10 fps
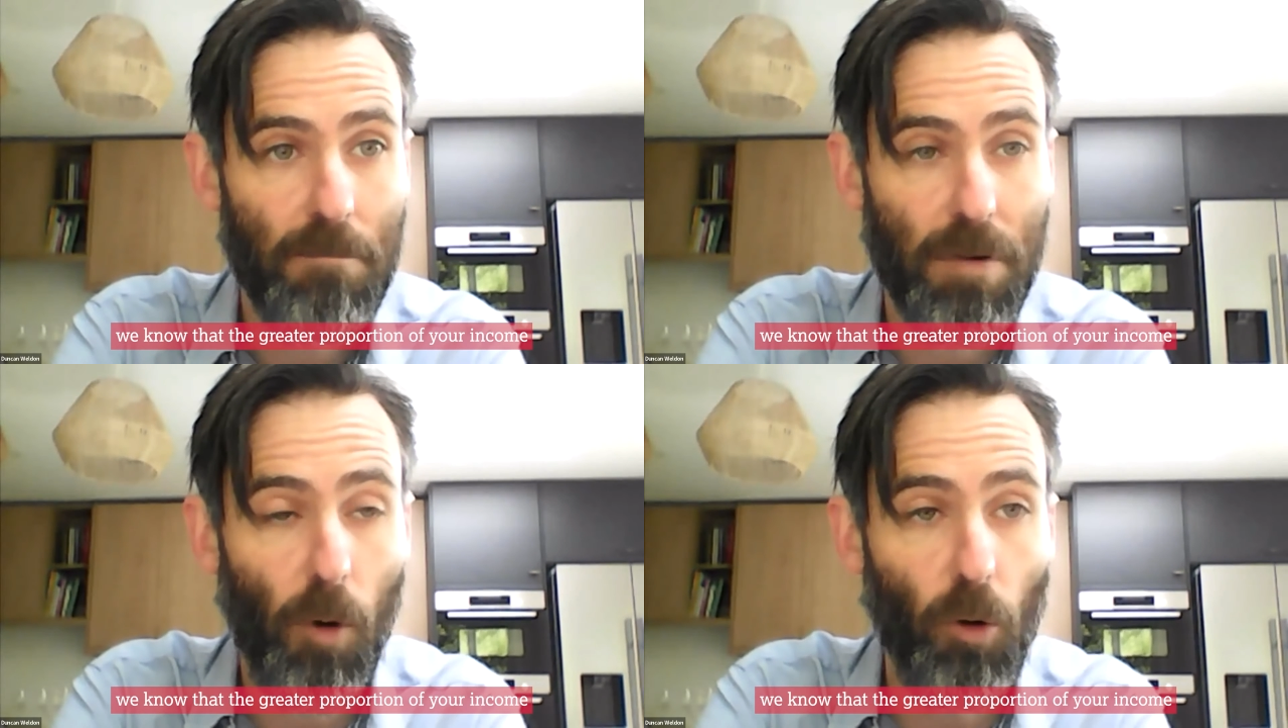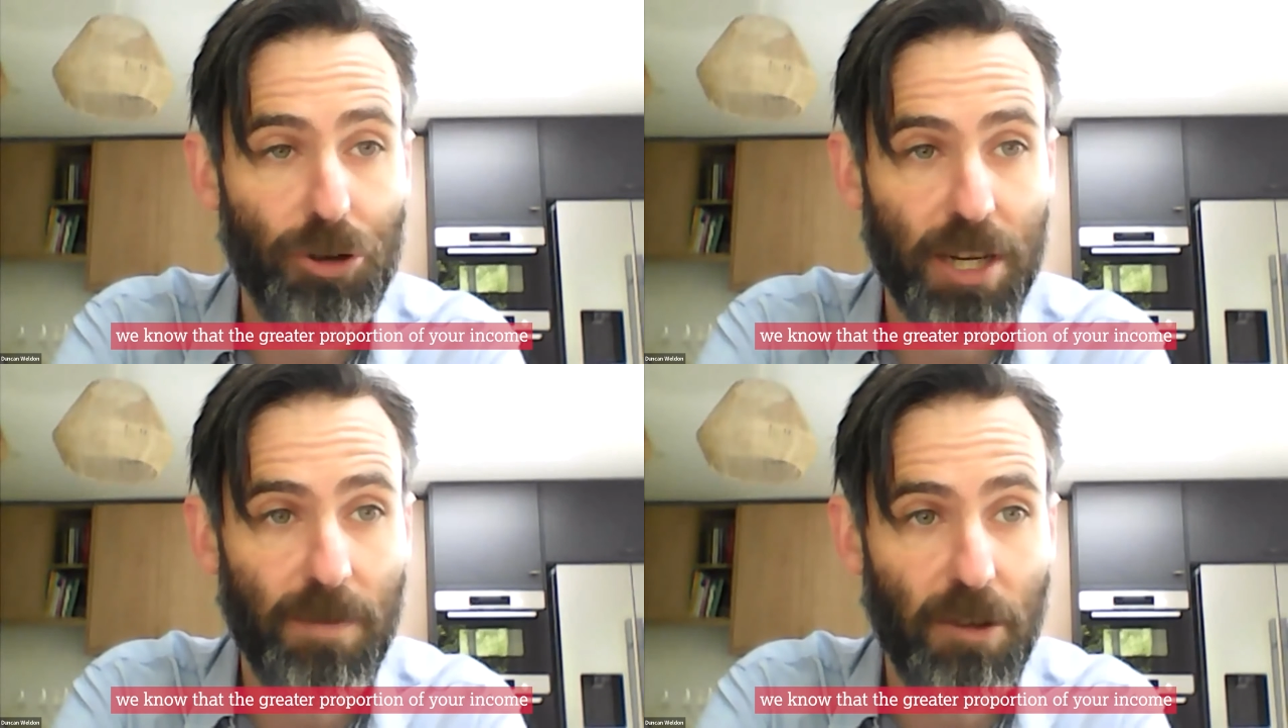
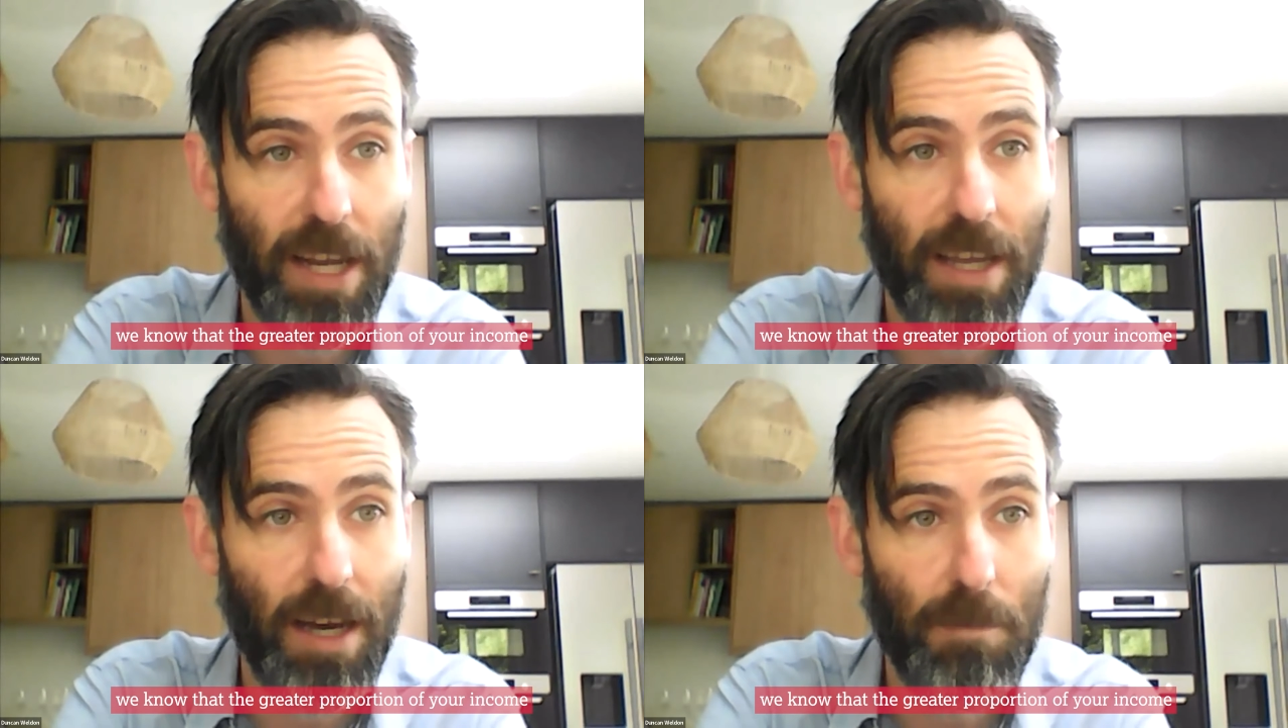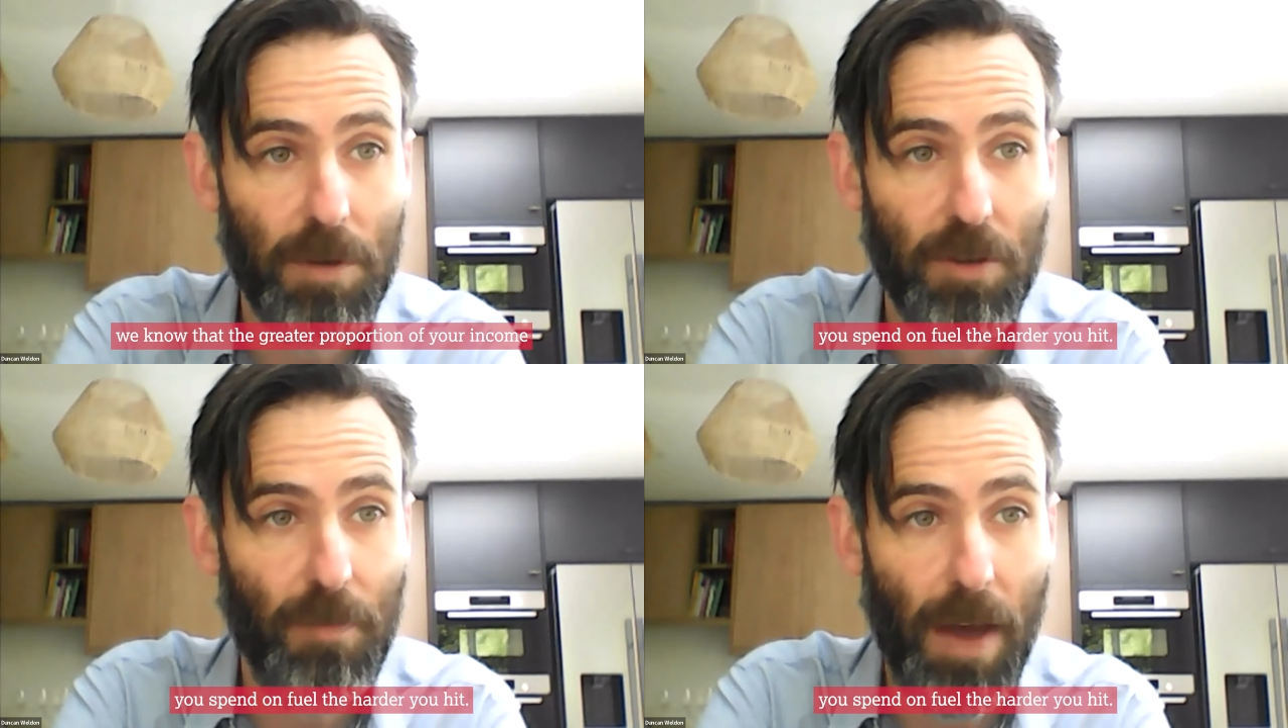proportion of your income
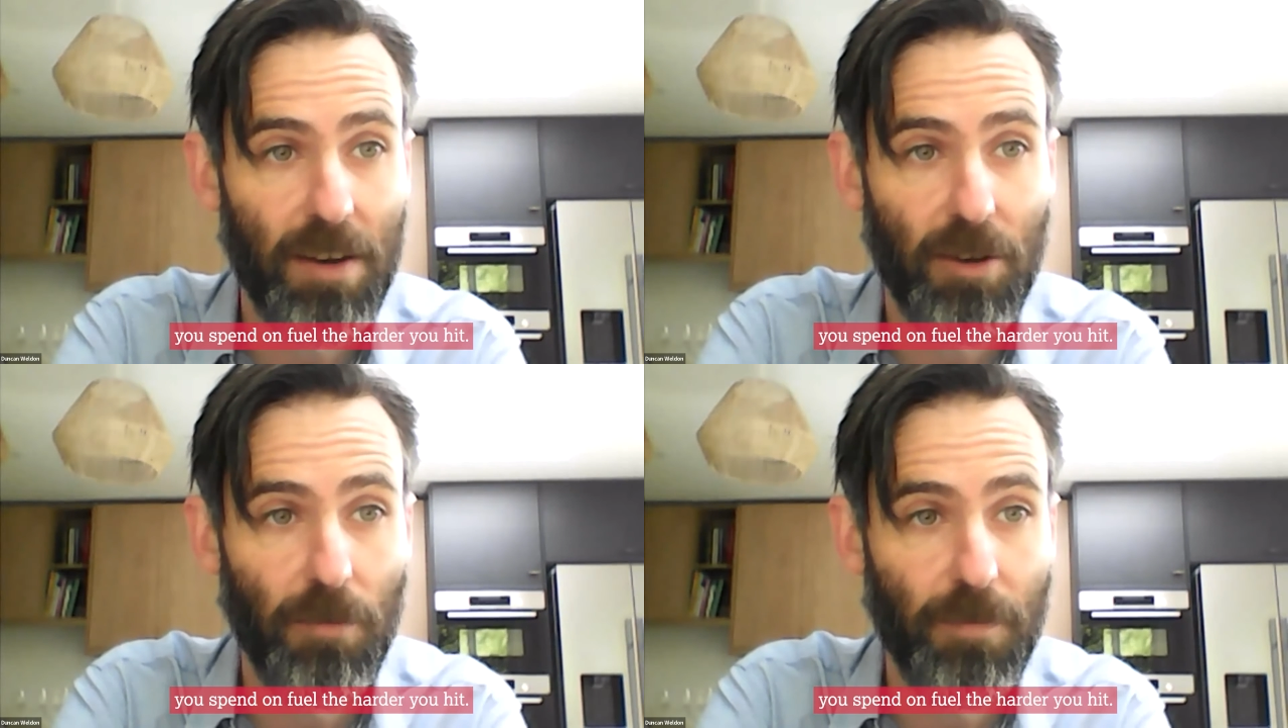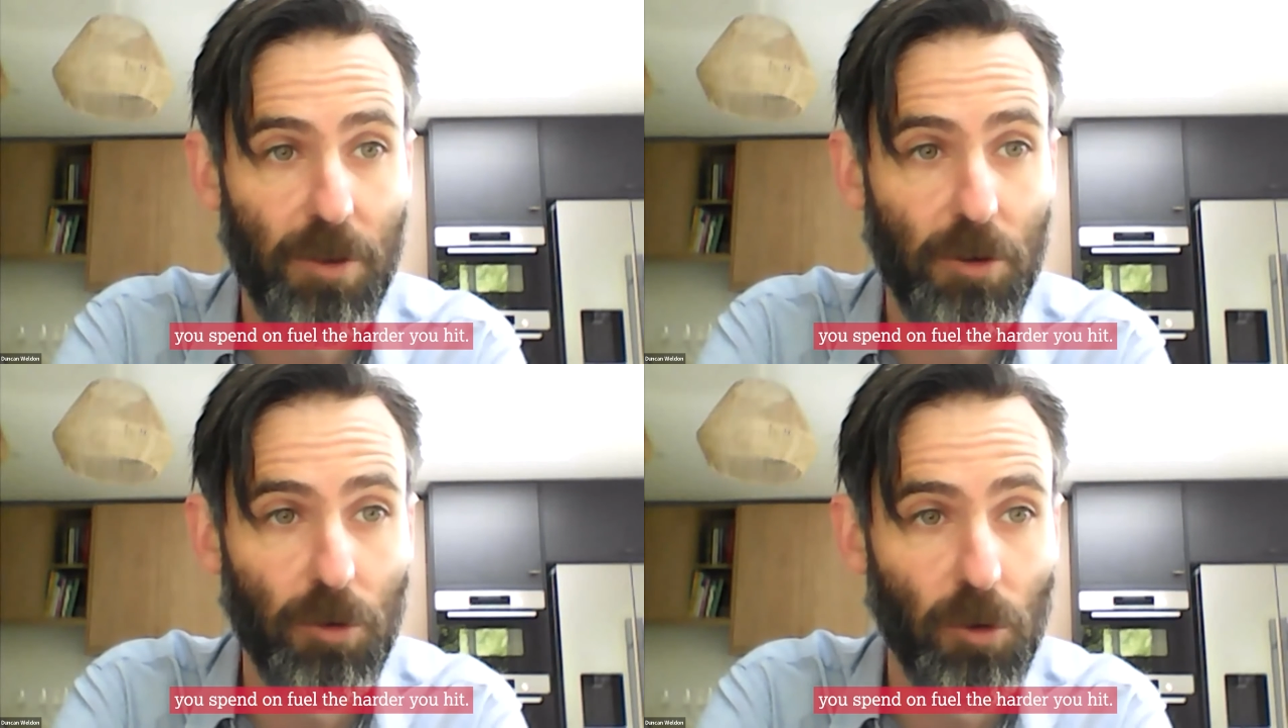you spend on
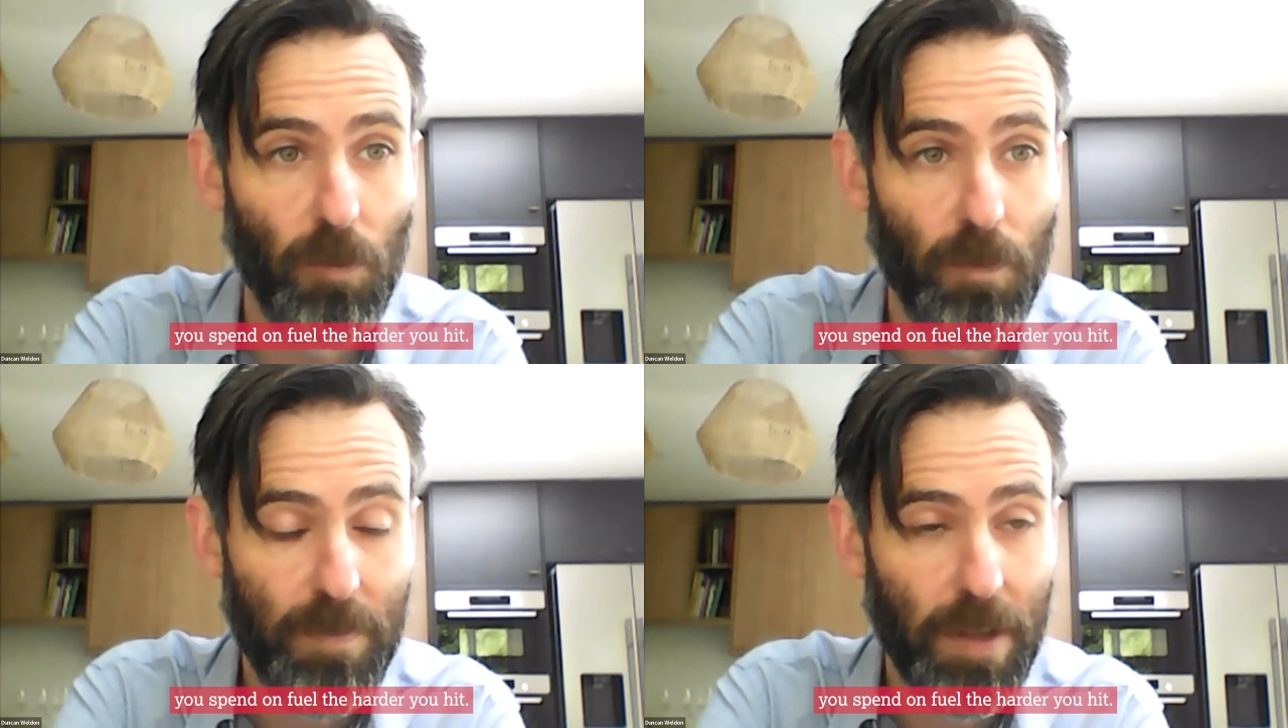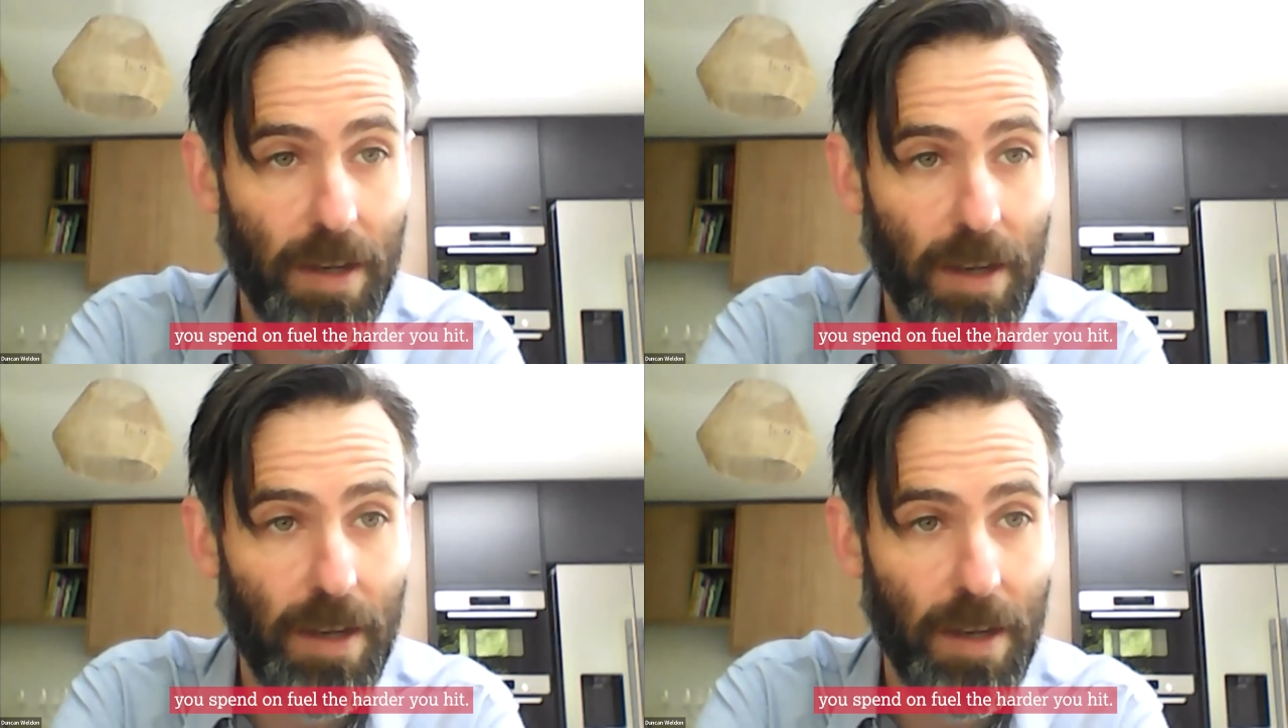fuel